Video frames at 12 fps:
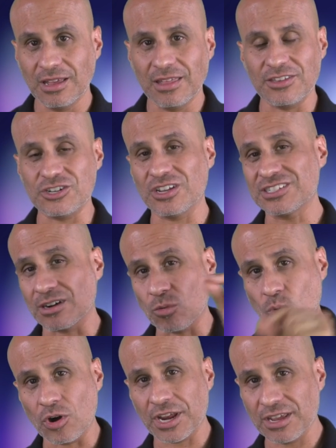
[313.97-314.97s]
that you can start
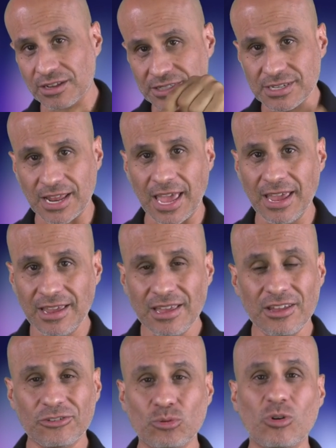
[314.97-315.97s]
working on today
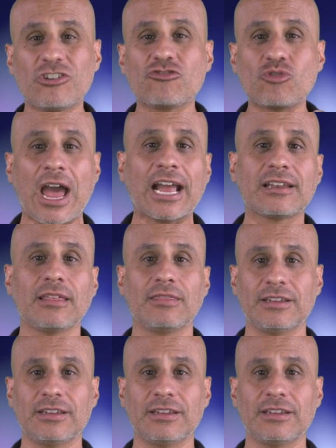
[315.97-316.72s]
to attract